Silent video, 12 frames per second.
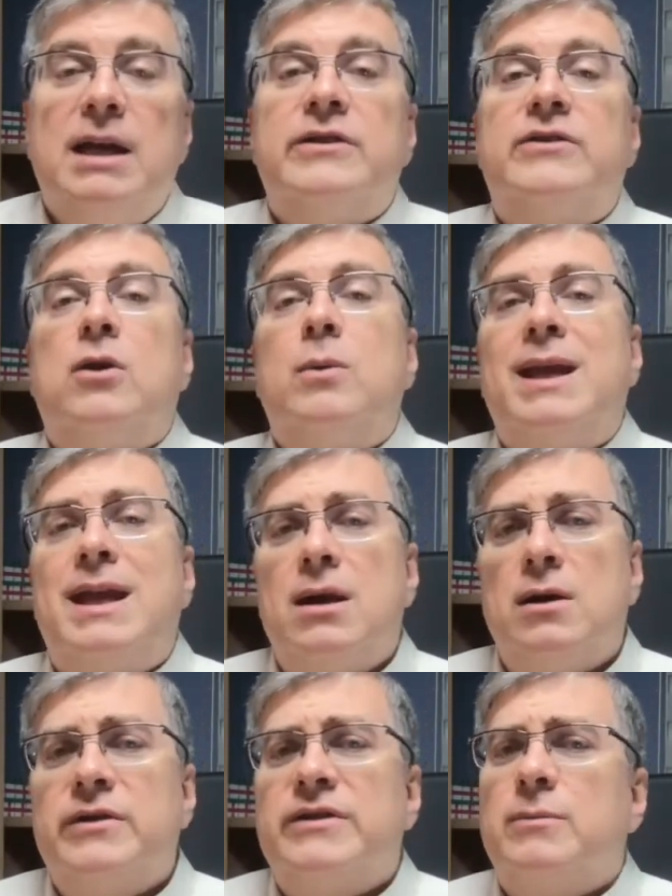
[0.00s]
So we
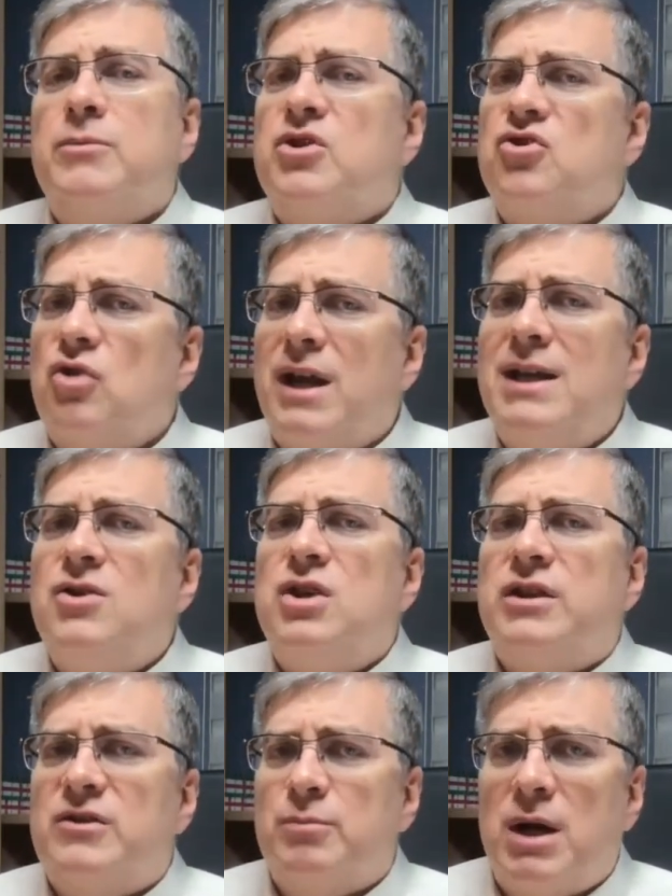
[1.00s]
hear some strange
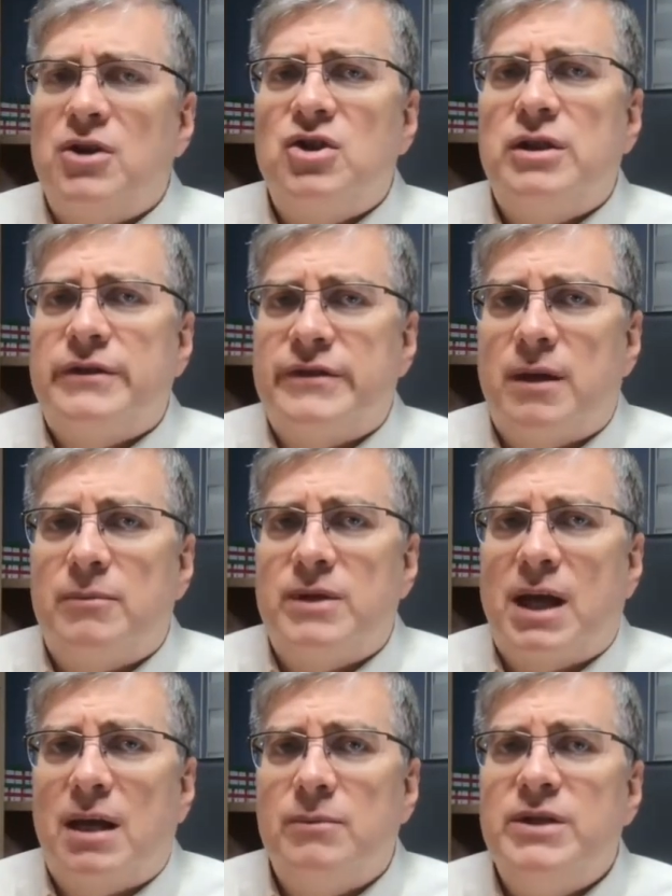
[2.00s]
expressions
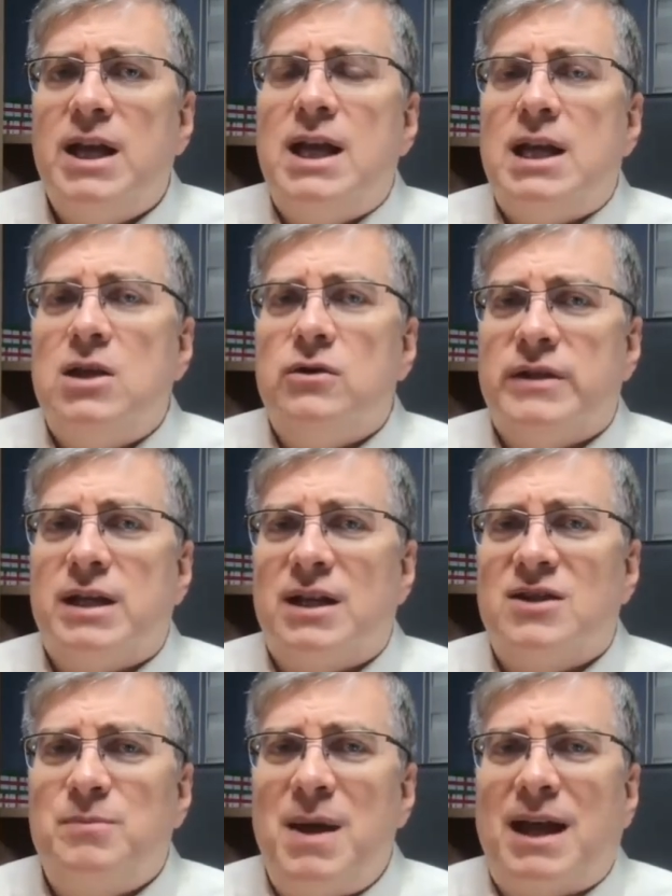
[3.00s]
sometimes using
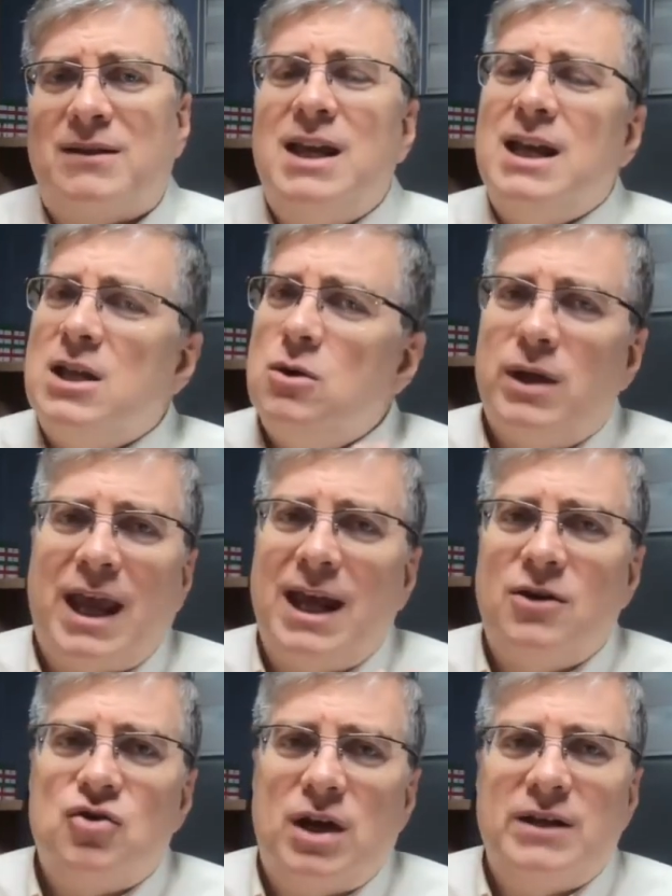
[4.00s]
expect. You
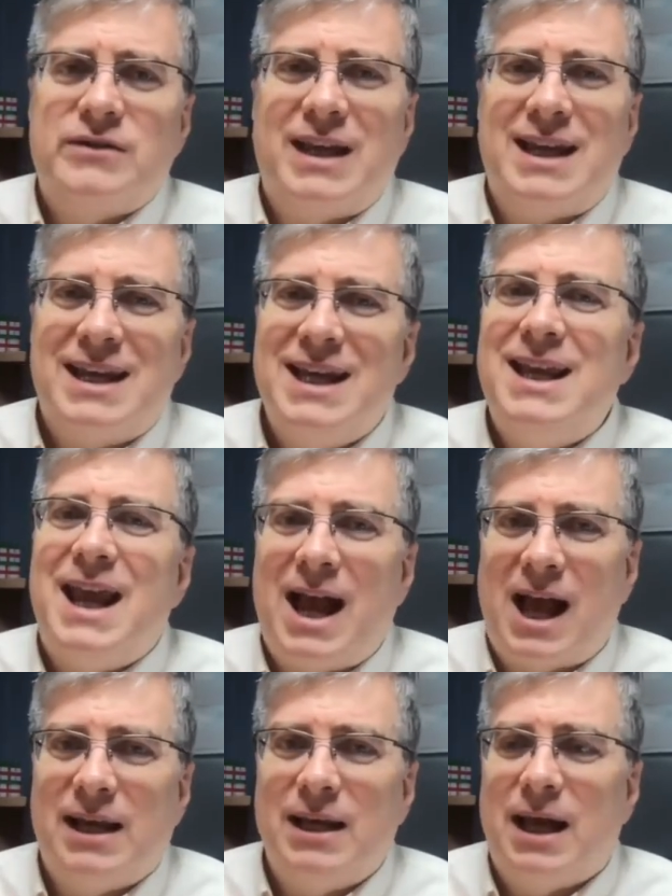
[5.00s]
can't translate
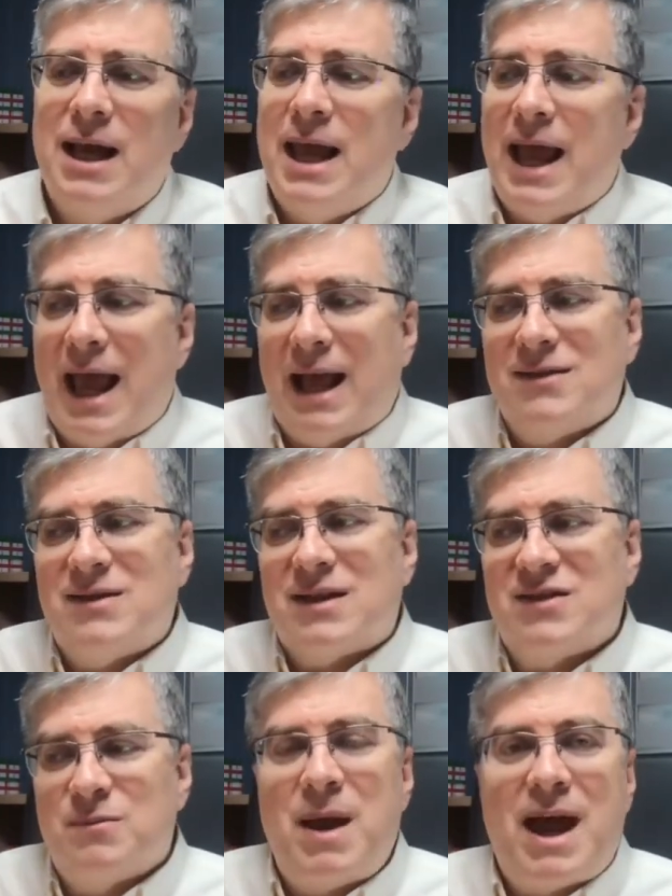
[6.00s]
gidehada as
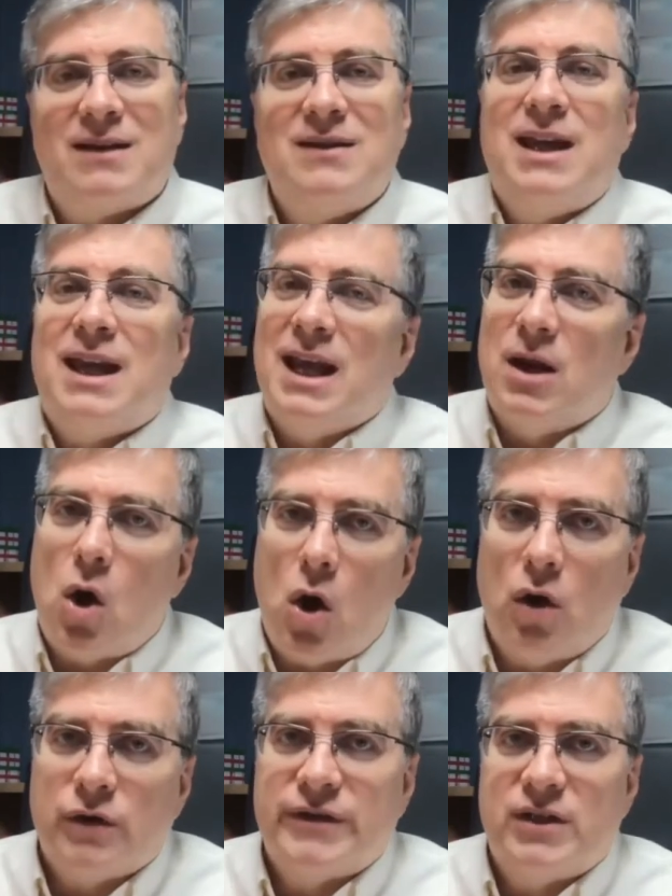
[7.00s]
expect in
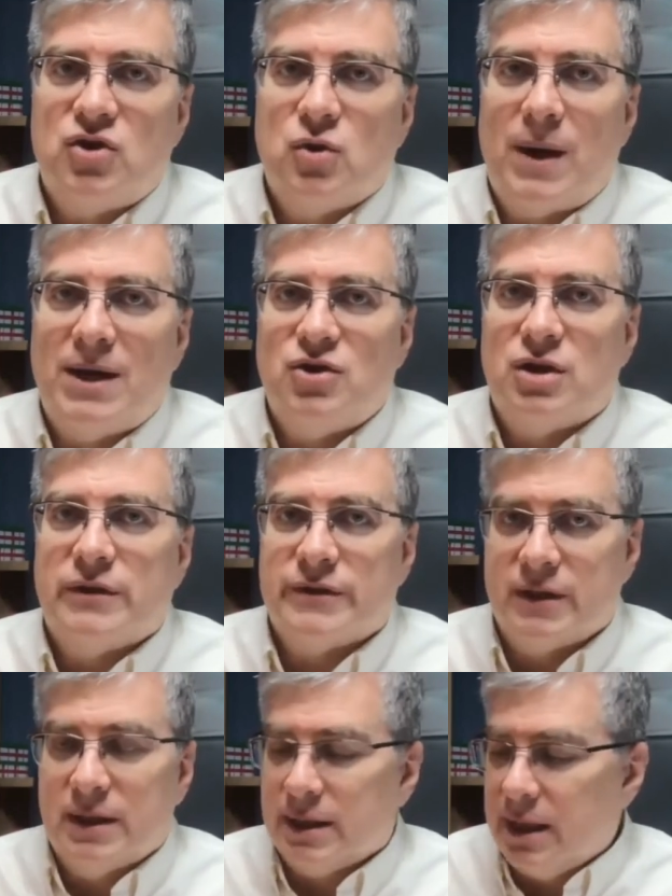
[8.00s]
all
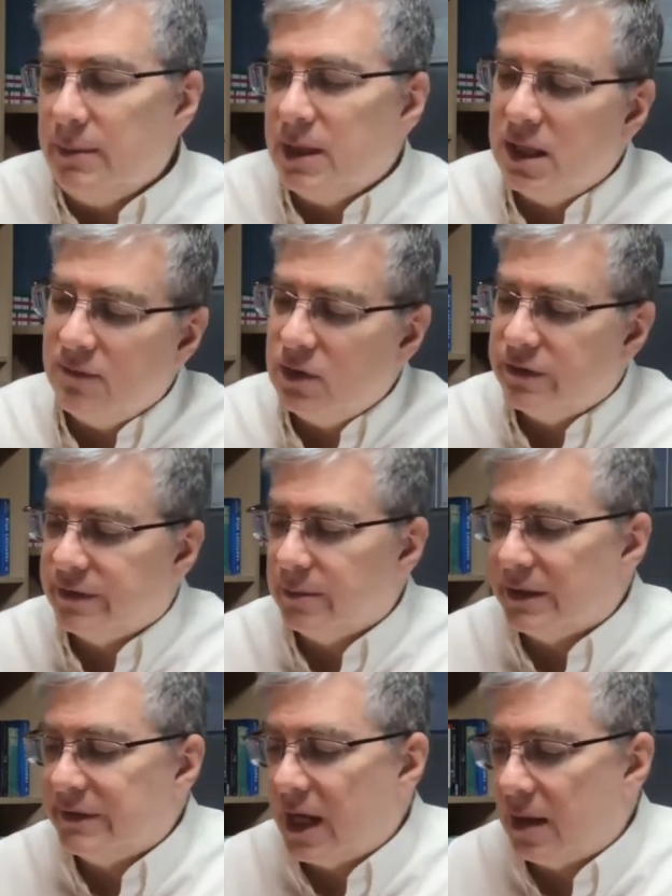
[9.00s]
situations. Let me give you some
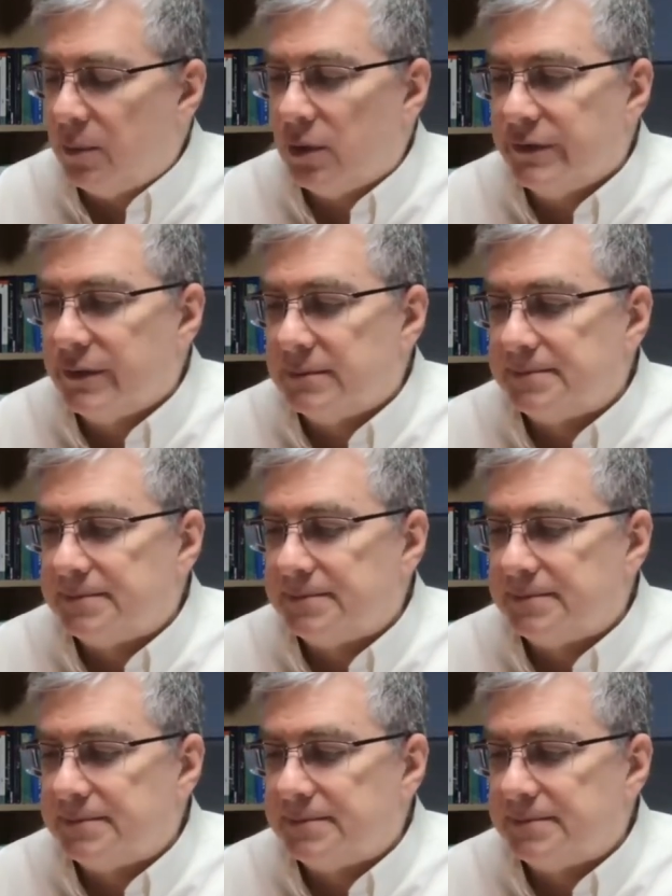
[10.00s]
examples.